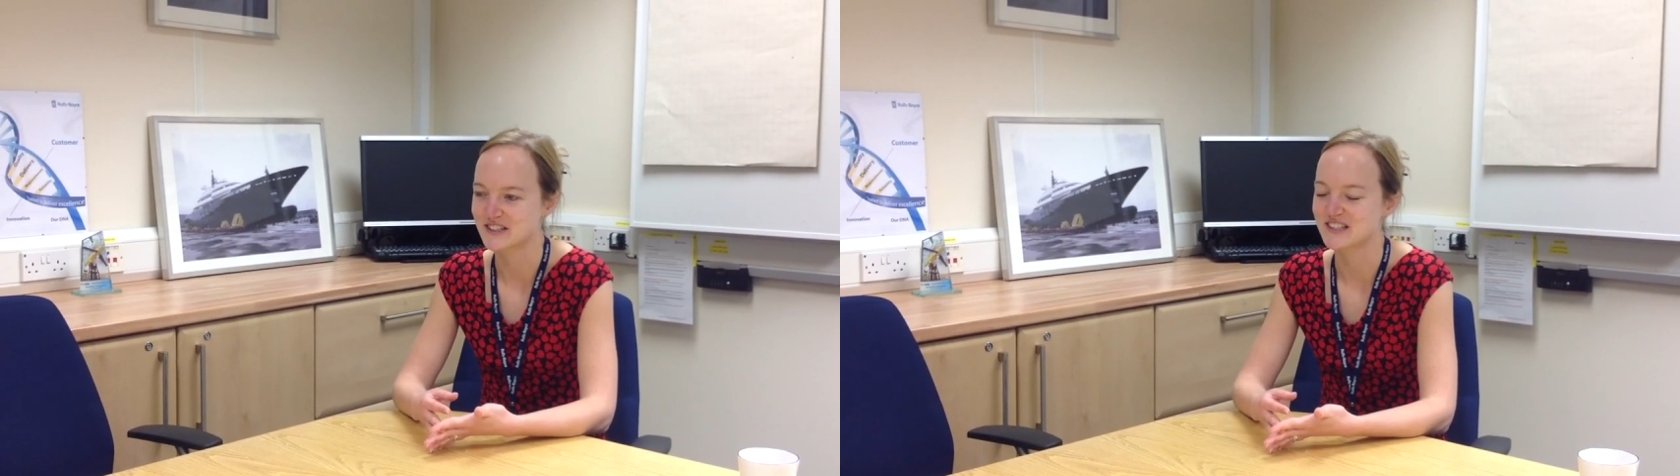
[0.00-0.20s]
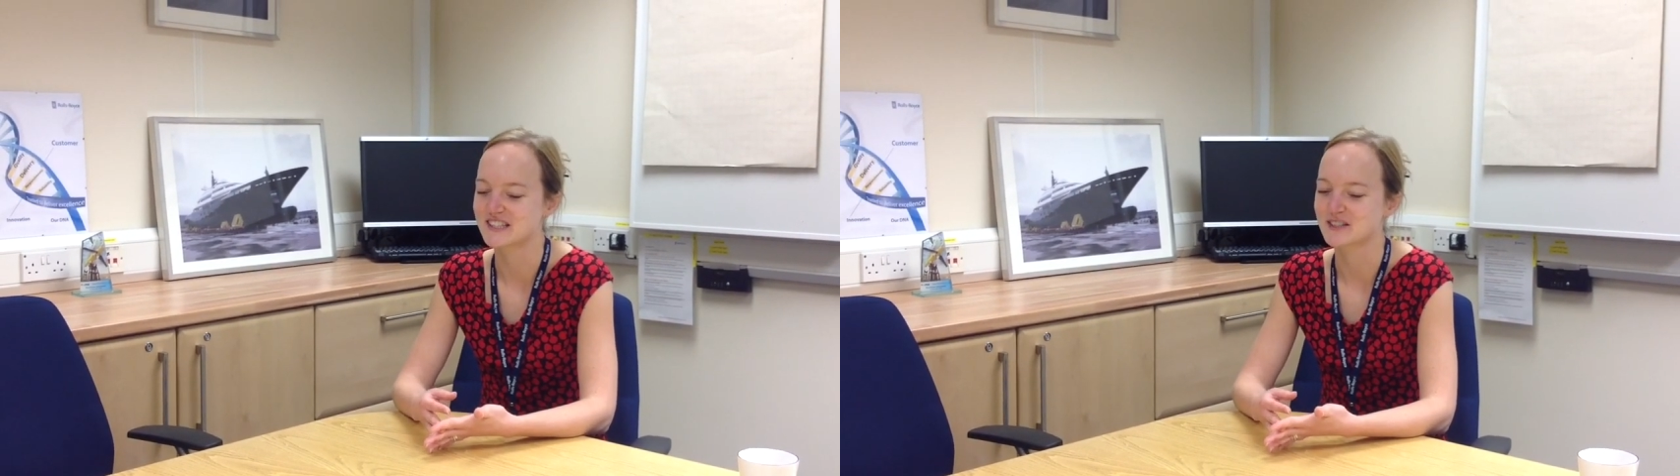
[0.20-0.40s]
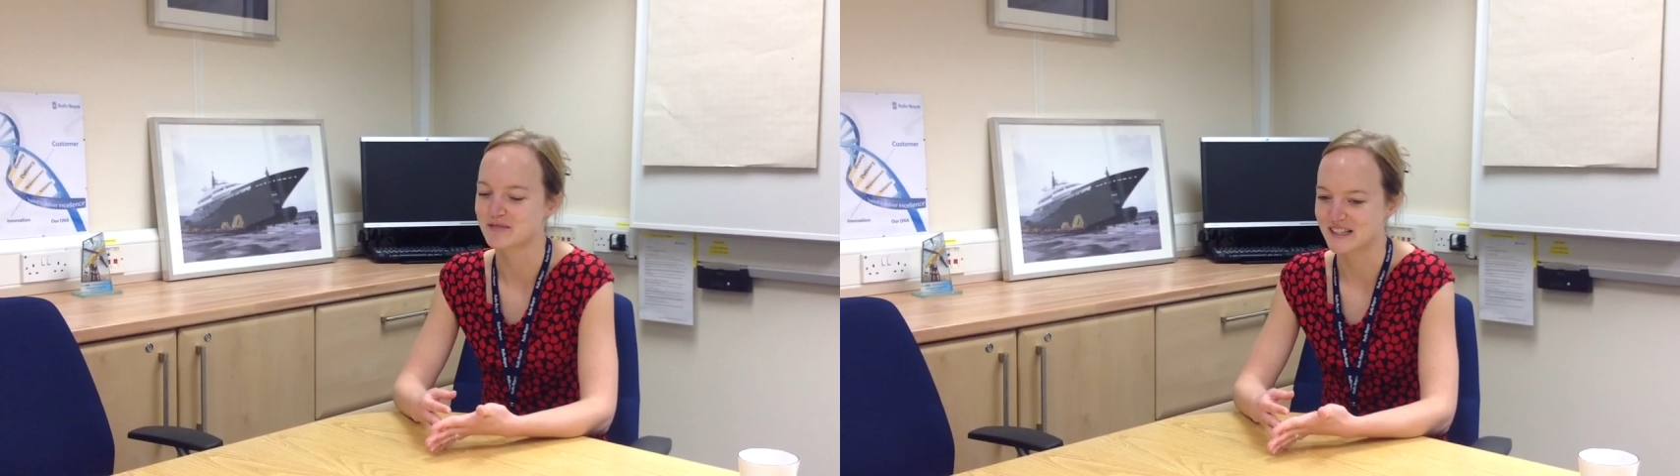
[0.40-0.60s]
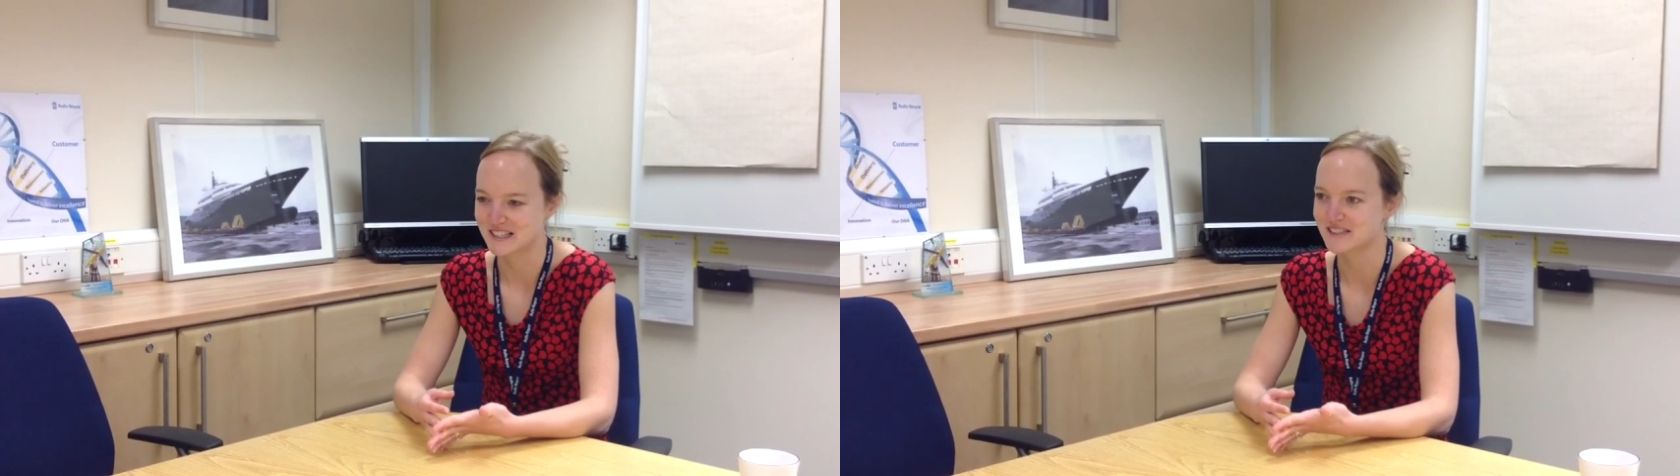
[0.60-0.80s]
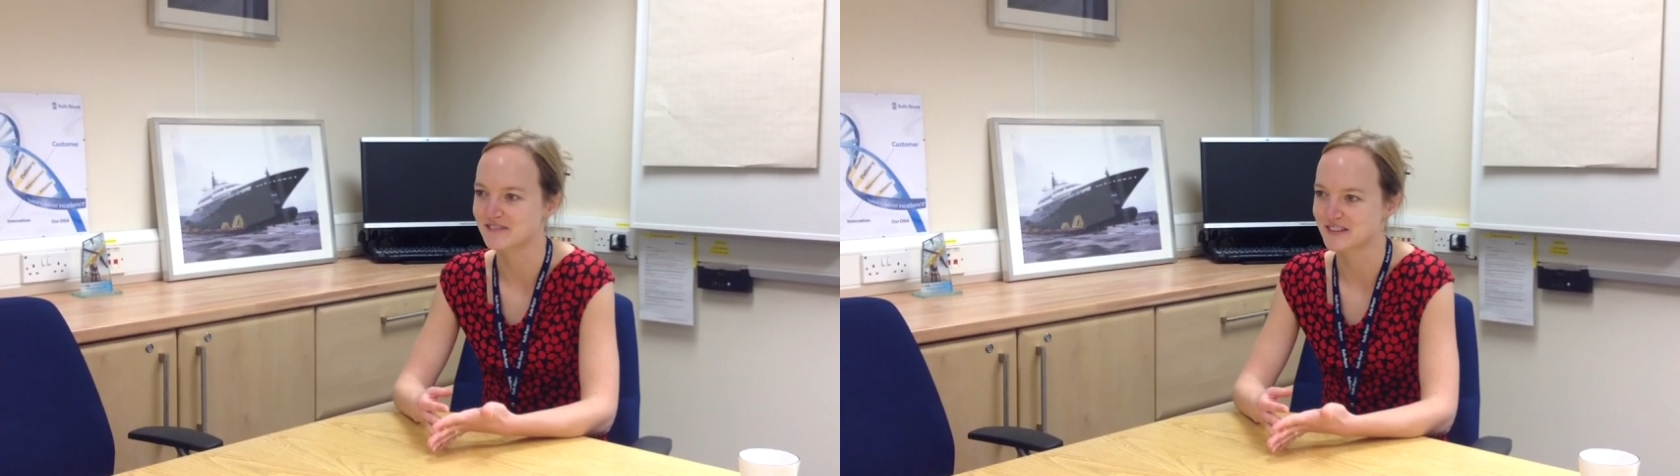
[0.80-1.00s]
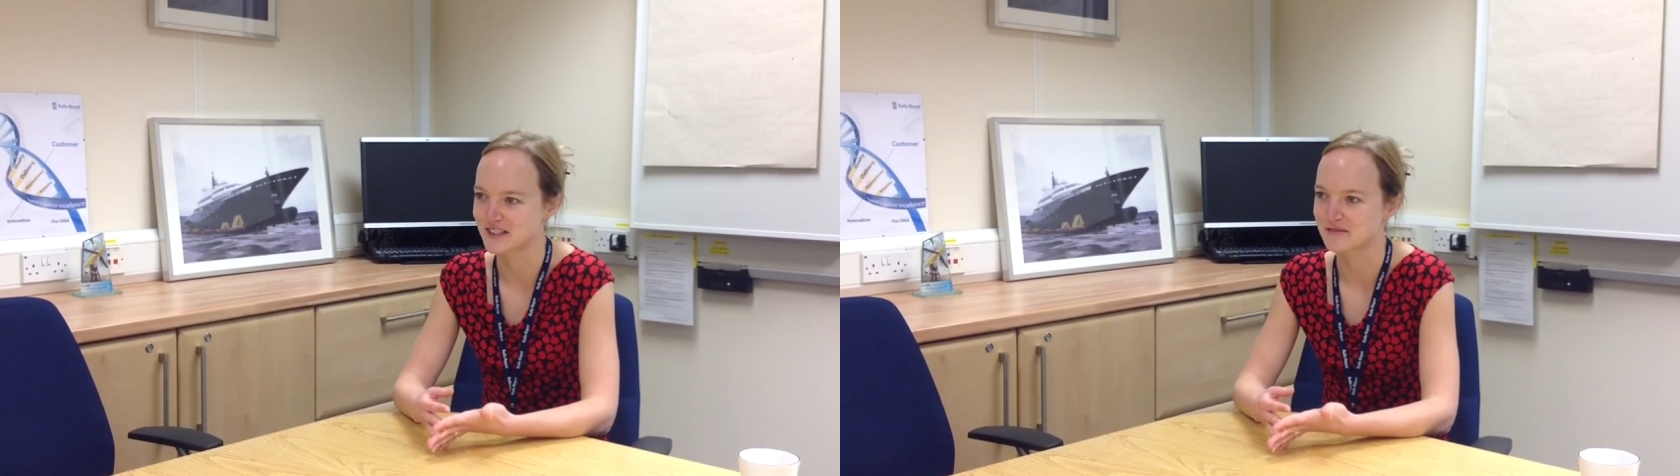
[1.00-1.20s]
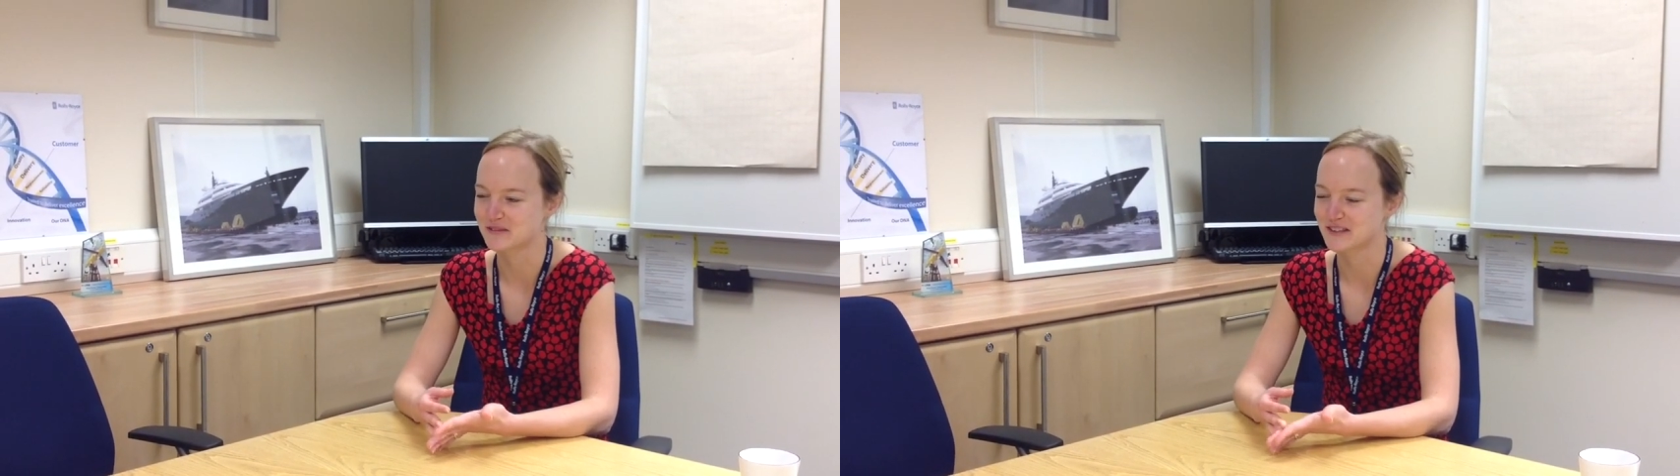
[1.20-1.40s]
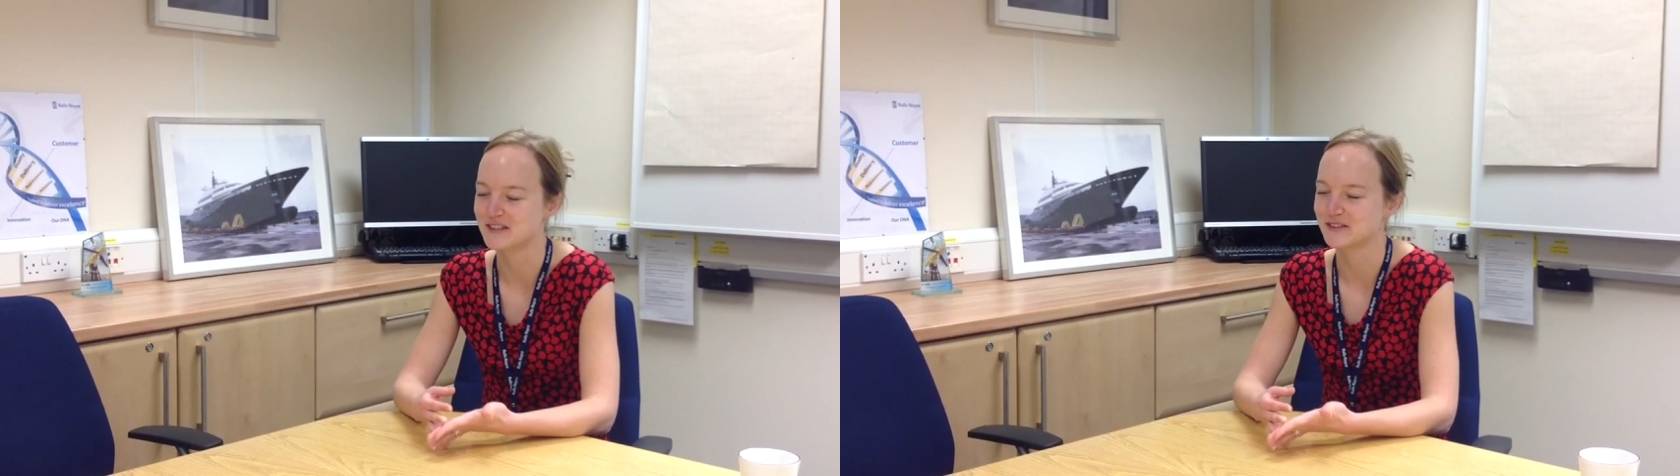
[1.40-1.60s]
Which is surprising for
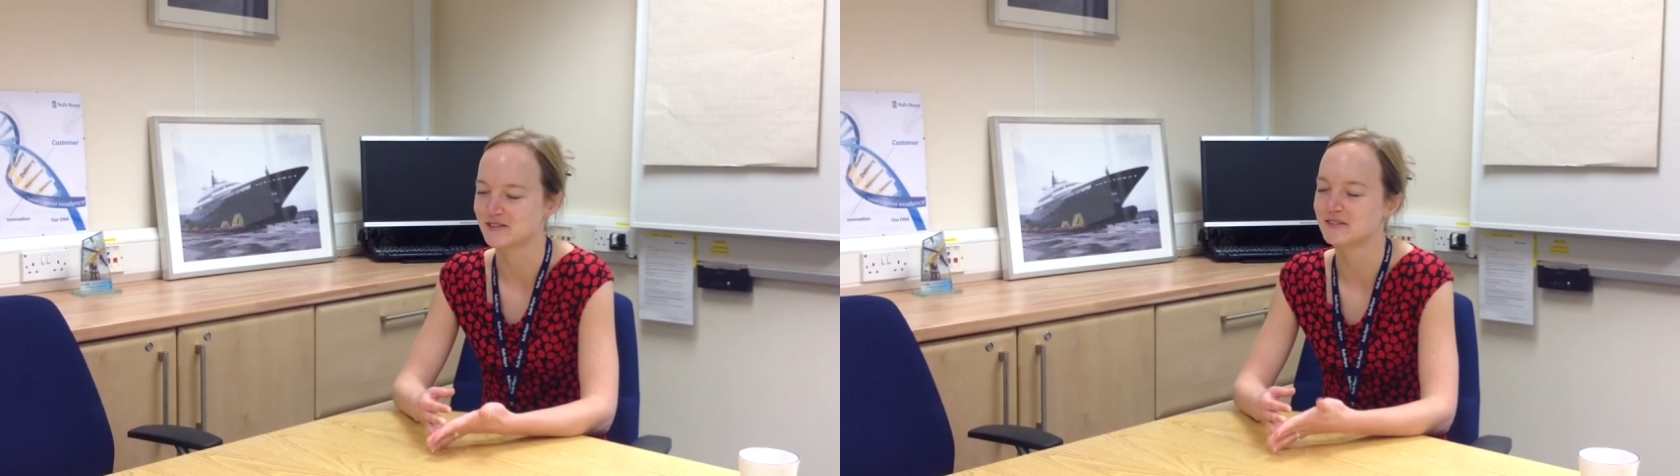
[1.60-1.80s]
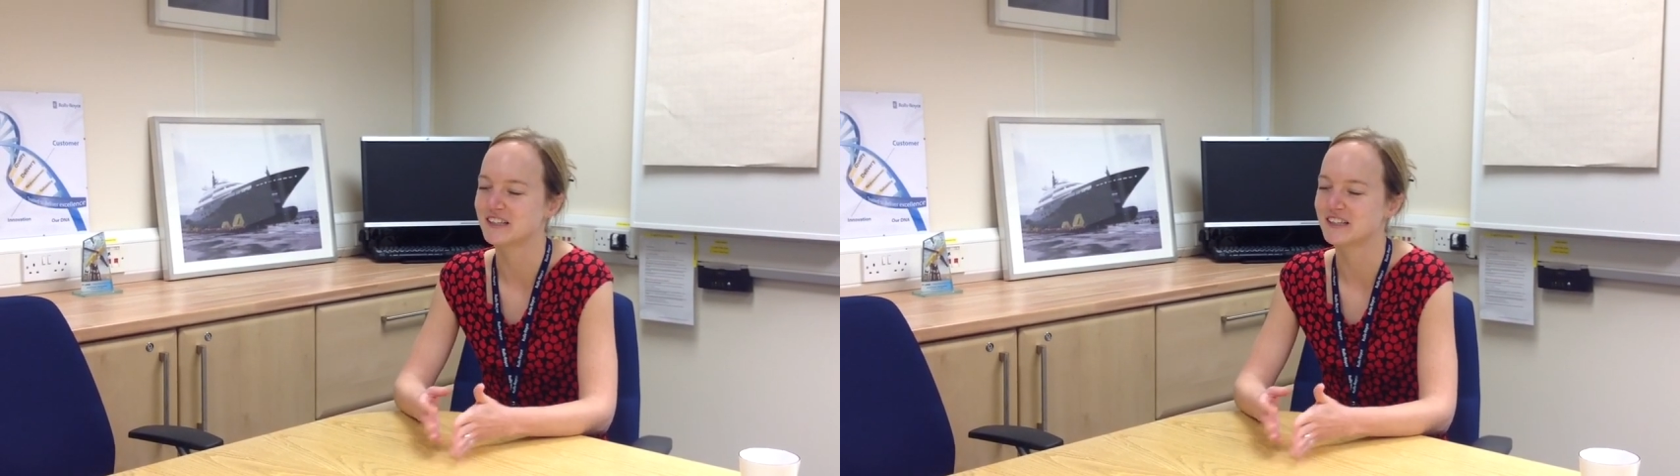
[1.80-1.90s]
someone who